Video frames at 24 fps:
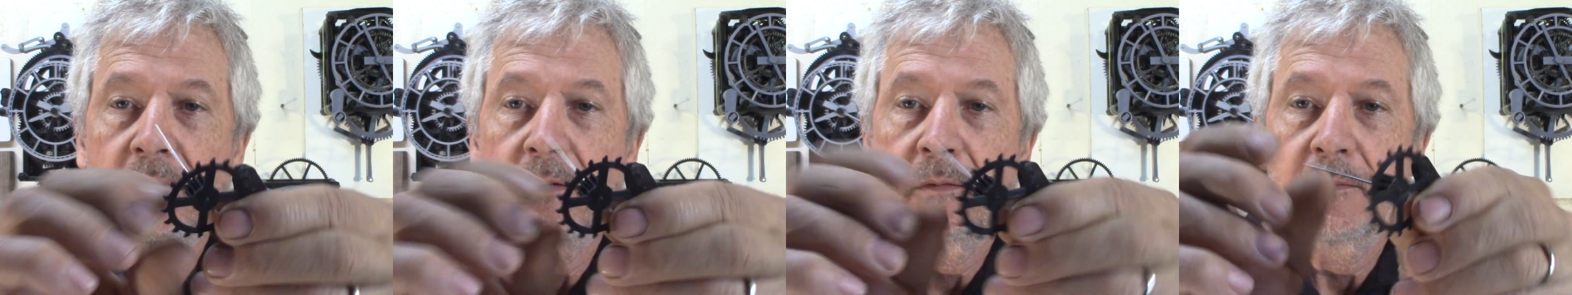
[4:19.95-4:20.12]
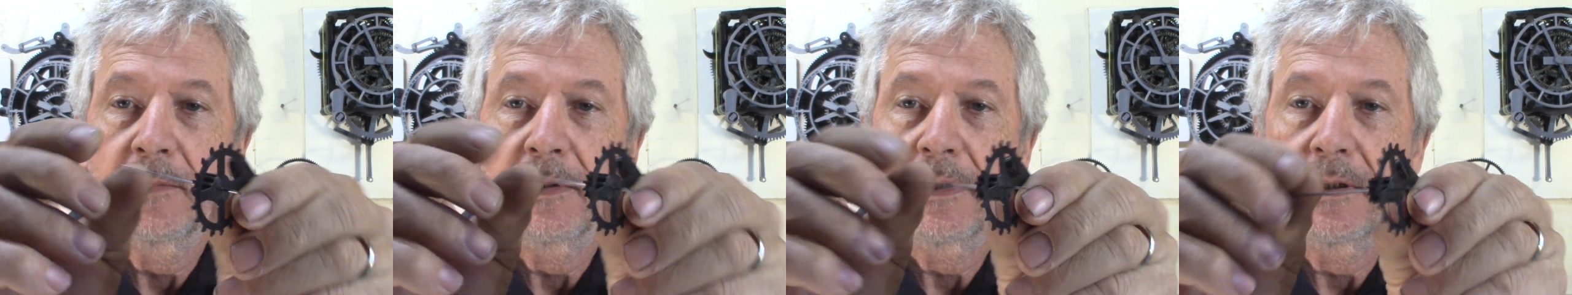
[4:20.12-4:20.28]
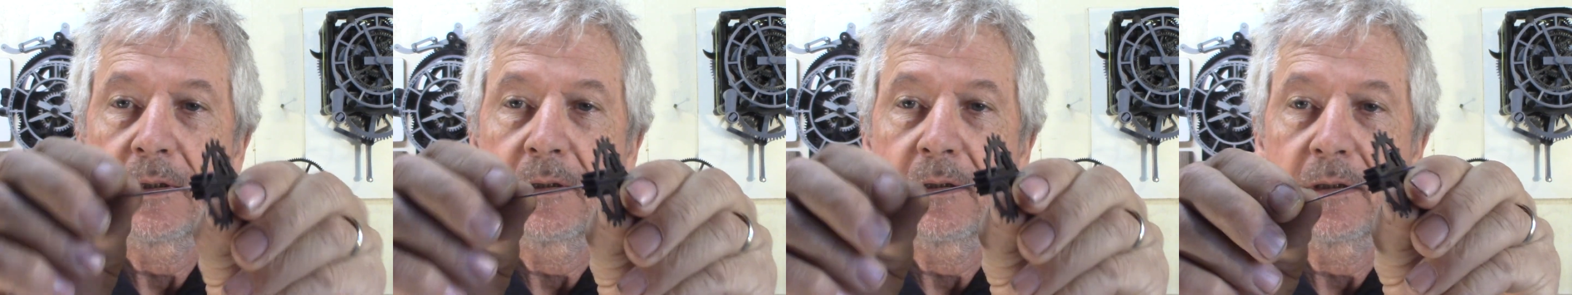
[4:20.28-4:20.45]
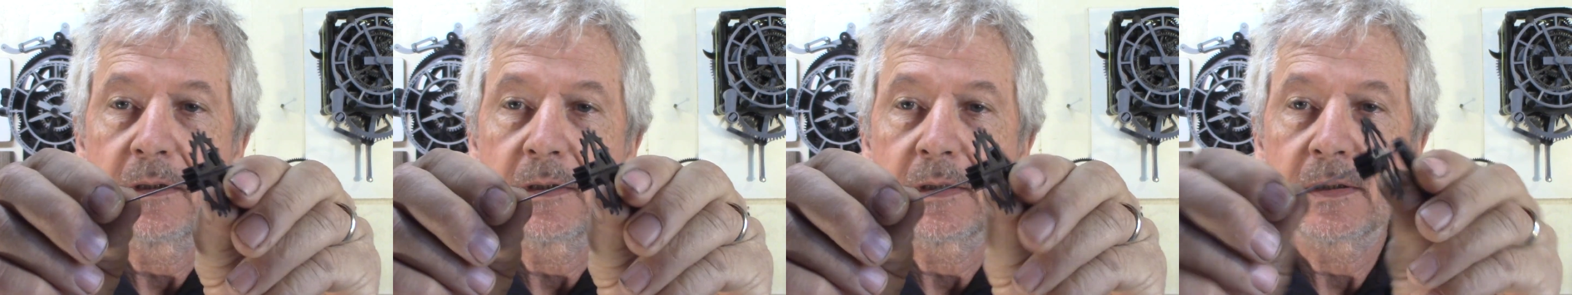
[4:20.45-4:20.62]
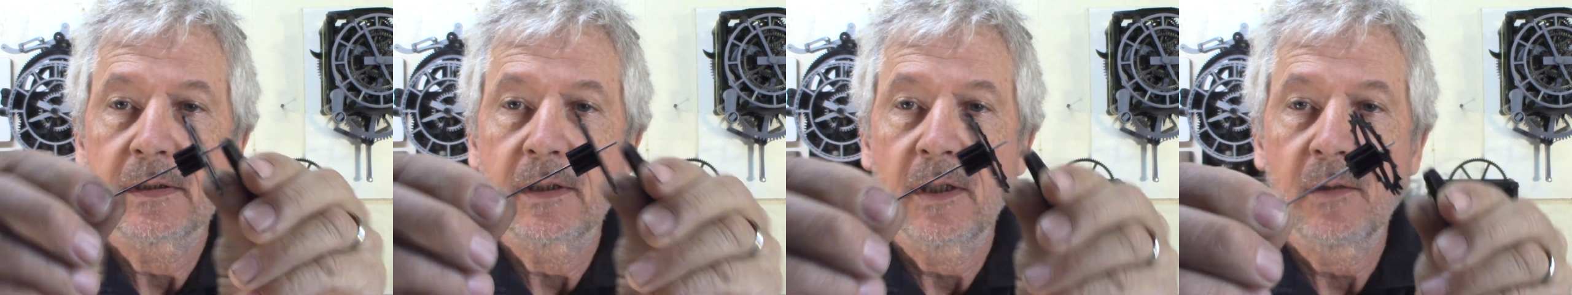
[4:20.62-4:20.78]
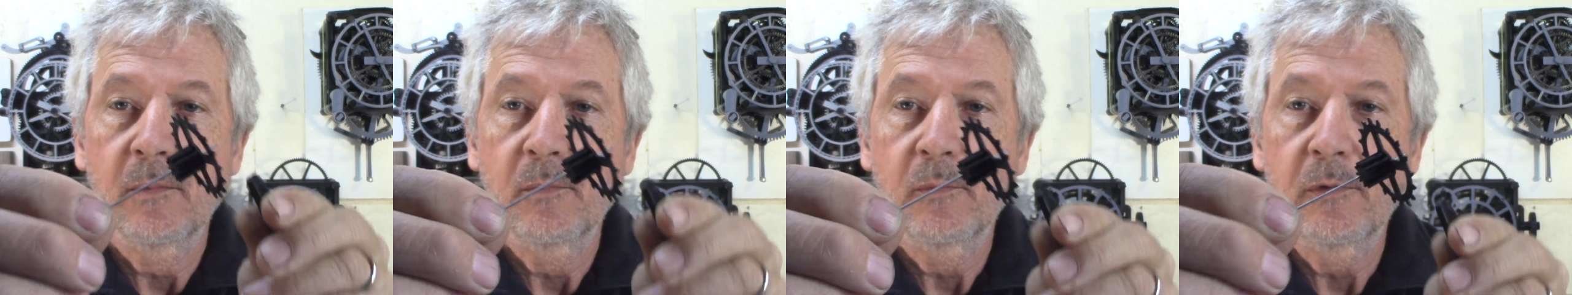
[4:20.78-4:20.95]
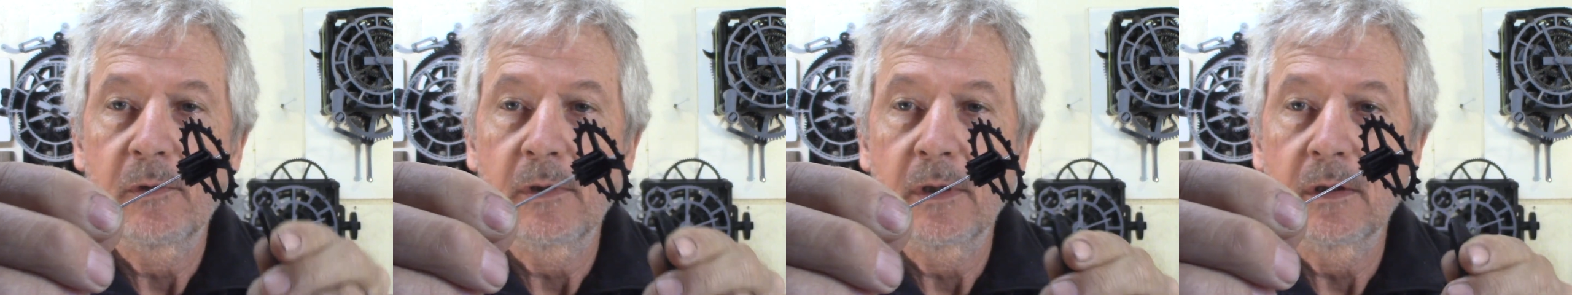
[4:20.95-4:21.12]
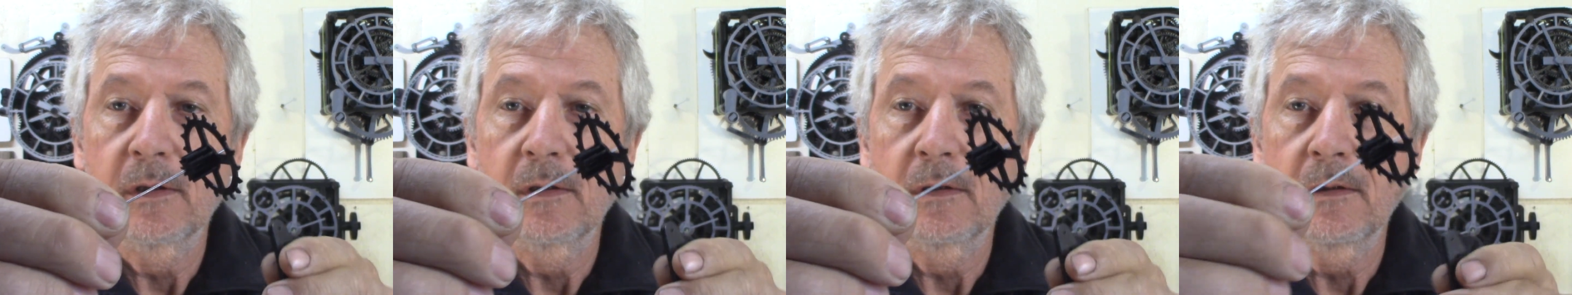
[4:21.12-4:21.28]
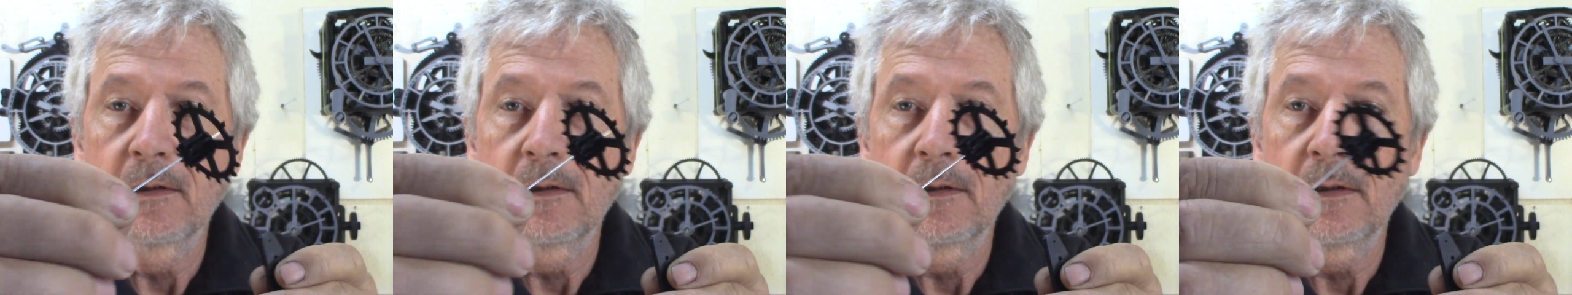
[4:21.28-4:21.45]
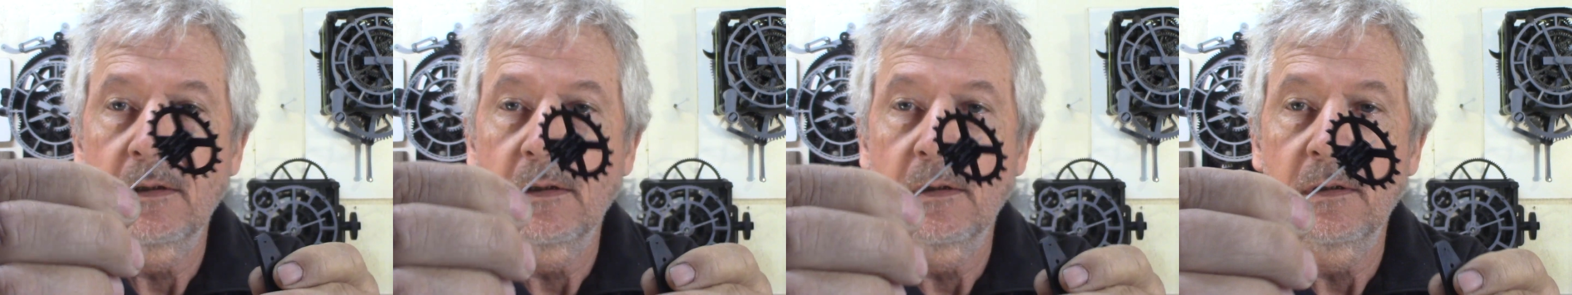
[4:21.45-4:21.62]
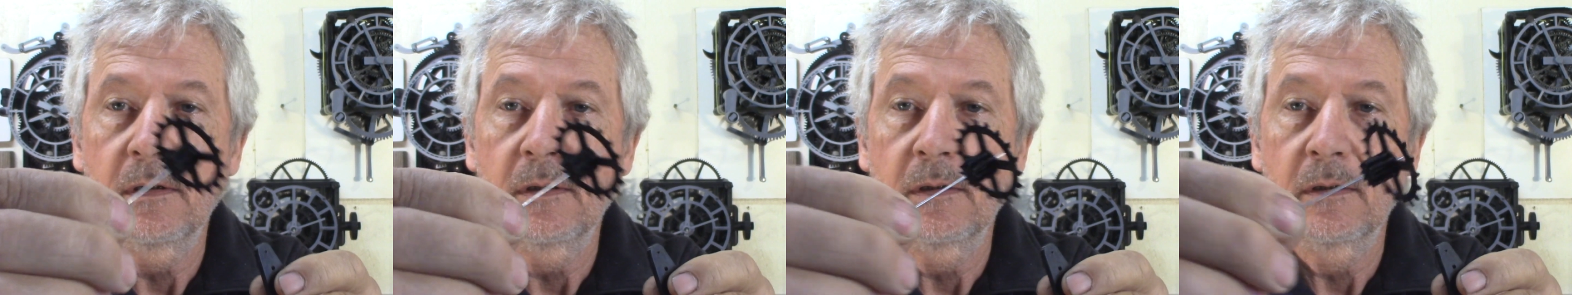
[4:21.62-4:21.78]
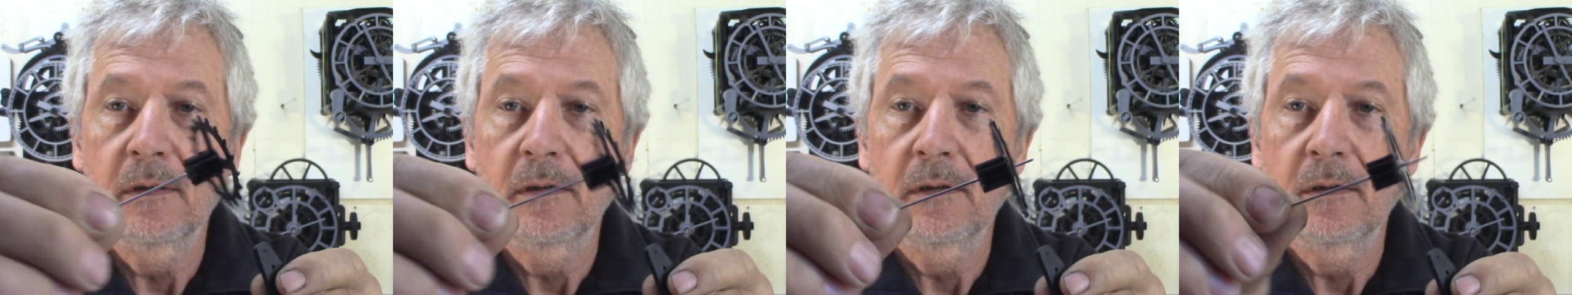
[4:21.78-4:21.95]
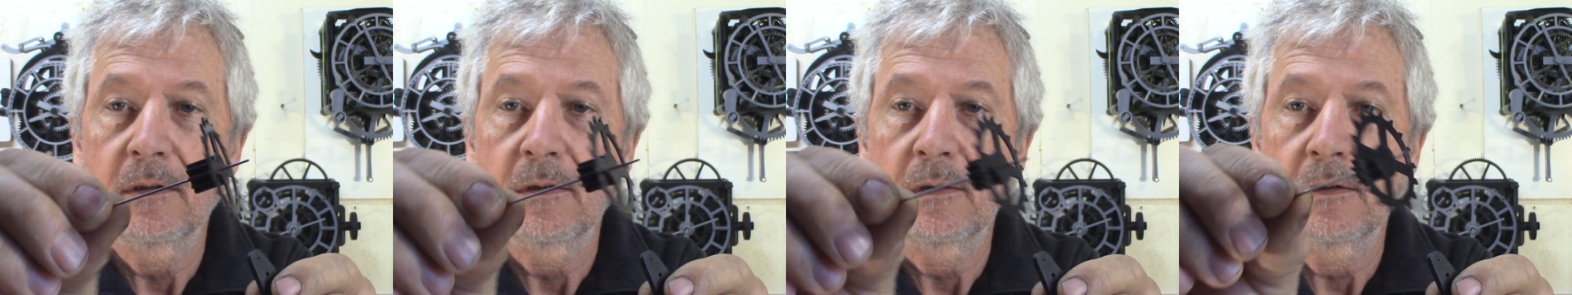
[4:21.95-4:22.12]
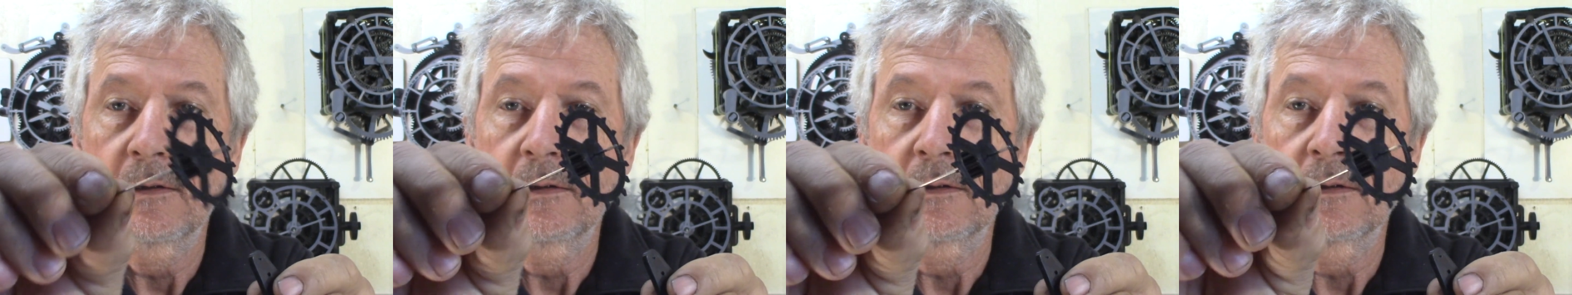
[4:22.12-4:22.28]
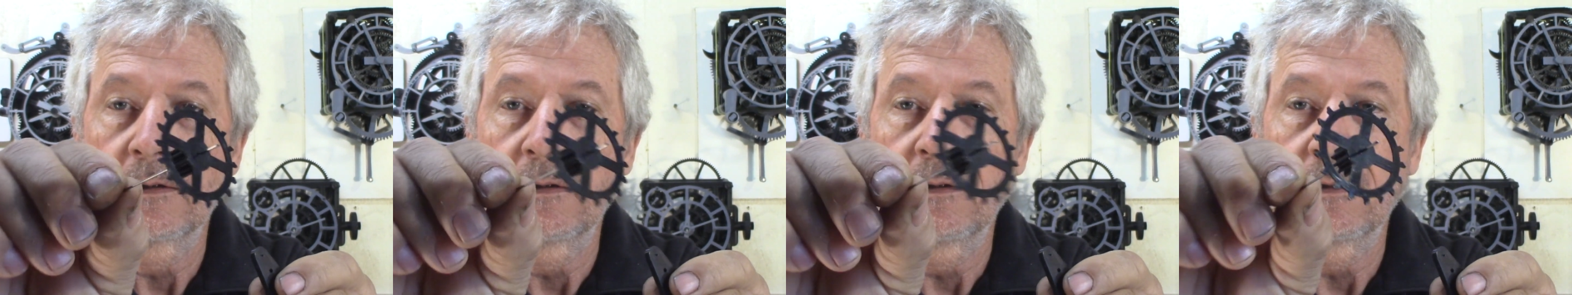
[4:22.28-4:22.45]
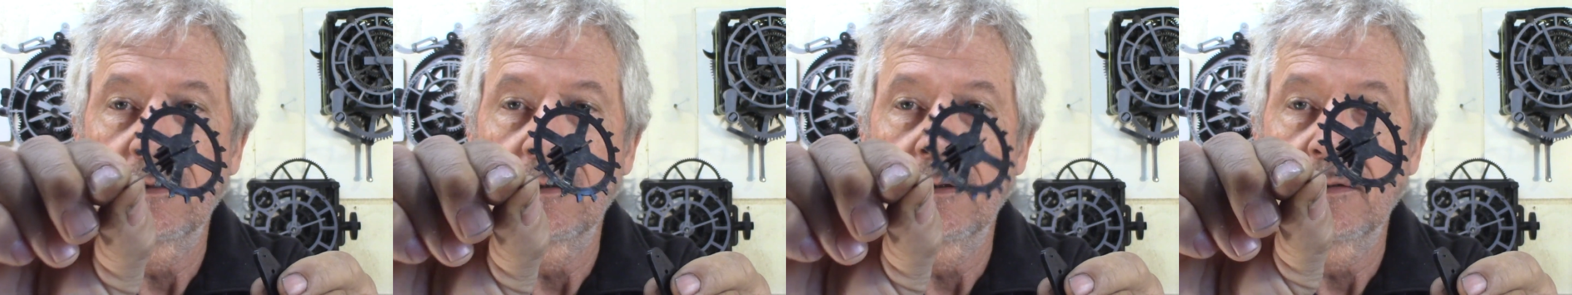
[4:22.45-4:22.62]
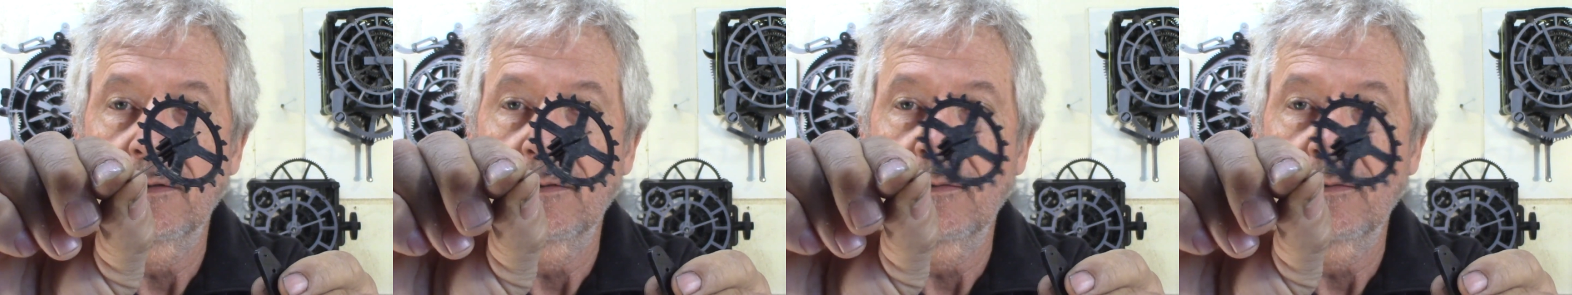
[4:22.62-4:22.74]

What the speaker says: putting the escape wheel on a